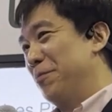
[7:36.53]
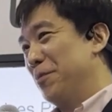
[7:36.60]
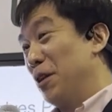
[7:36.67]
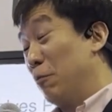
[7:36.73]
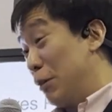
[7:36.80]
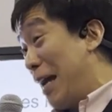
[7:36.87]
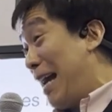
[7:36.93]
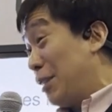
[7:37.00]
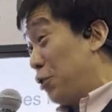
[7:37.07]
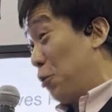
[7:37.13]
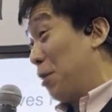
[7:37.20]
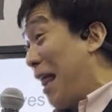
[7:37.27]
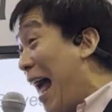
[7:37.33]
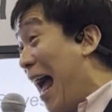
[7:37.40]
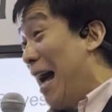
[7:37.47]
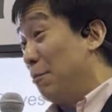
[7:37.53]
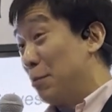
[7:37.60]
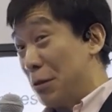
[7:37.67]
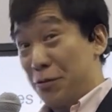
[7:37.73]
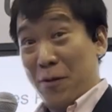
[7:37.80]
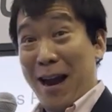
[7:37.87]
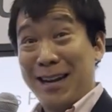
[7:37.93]
which has your labs,
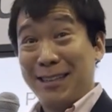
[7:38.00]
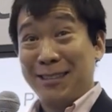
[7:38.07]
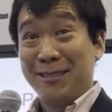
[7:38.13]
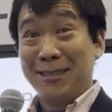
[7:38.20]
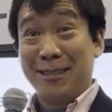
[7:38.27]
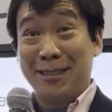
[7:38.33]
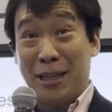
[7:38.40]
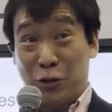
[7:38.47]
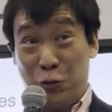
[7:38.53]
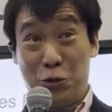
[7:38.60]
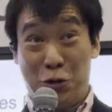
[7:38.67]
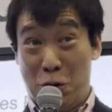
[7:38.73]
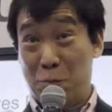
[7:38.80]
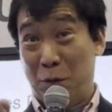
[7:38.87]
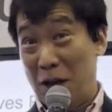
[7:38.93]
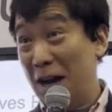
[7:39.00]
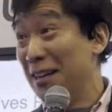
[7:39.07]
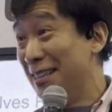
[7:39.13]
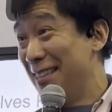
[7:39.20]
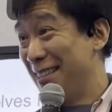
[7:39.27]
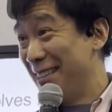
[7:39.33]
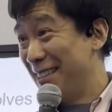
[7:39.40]
right? They drew your
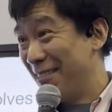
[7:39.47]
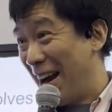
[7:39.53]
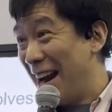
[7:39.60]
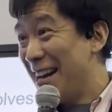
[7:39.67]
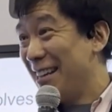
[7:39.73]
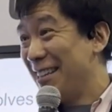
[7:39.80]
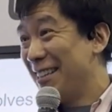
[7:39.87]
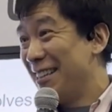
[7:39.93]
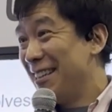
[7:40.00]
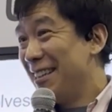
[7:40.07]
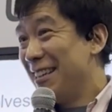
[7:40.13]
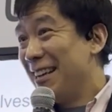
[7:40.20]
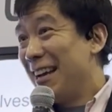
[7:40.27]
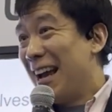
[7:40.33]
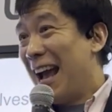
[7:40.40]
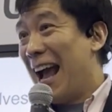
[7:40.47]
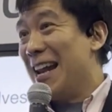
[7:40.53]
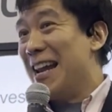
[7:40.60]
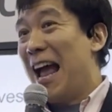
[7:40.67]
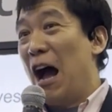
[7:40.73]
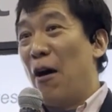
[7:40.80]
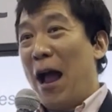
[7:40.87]
blood, right?
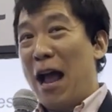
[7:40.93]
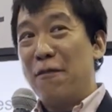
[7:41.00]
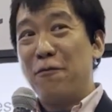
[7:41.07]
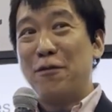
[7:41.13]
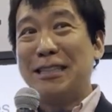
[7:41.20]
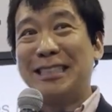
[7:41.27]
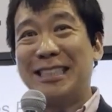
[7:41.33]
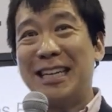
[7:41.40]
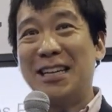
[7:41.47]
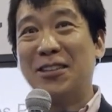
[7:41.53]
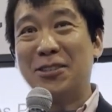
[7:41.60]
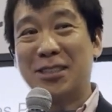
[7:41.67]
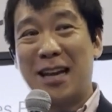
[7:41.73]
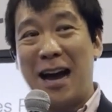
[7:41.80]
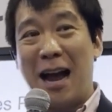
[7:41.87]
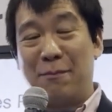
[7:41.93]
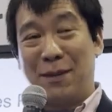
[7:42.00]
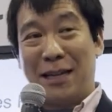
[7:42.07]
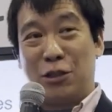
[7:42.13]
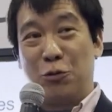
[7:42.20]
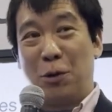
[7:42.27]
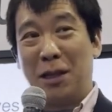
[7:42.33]
And now every single time
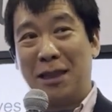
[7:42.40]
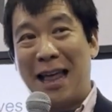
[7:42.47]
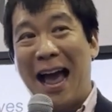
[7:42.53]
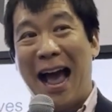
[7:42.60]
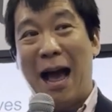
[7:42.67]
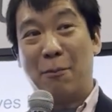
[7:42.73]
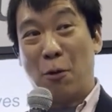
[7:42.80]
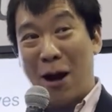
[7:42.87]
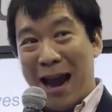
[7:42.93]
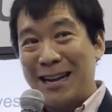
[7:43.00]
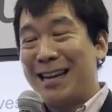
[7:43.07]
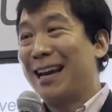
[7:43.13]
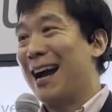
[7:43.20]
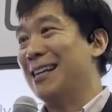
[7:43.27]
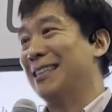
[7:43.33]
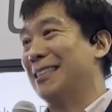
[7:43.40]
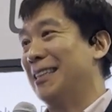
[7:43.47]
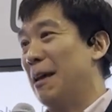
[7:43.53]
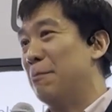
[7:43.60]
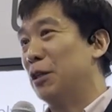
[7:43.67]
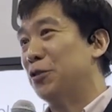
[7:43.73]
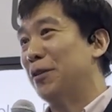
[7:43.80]
they do a lab or any kind of
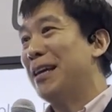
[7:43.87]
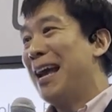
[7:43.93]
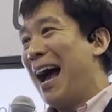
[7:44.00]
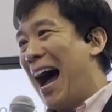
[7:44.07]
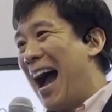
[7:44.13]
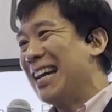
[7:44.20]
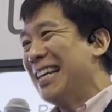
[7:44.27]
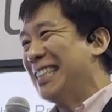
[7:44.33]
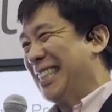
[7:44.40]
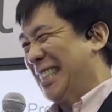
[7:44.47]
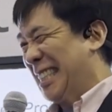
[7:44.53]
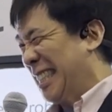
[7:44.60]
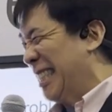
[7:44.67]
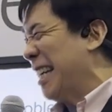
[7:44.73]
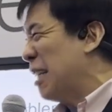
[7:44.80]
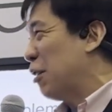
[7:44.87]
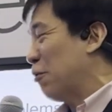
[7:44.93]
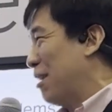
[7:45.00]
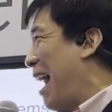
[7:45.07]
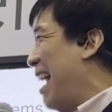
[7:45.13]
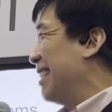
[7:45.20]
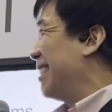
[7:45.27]
telemetry, I need to
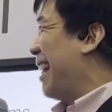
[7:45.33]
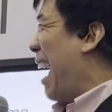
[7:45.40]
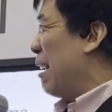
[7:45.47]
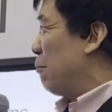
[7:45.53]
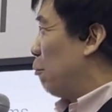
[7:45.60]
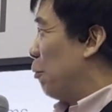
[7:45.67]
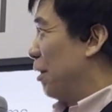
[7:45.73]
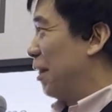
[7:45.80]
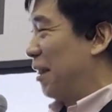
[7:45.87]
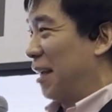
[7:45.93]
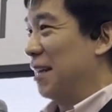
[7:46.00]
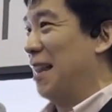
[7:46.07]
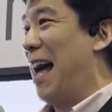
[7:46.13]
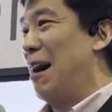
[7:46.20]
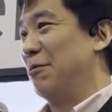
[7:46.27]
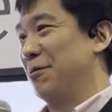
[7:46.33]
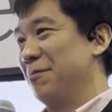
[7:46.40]
synchronize that with the cloud.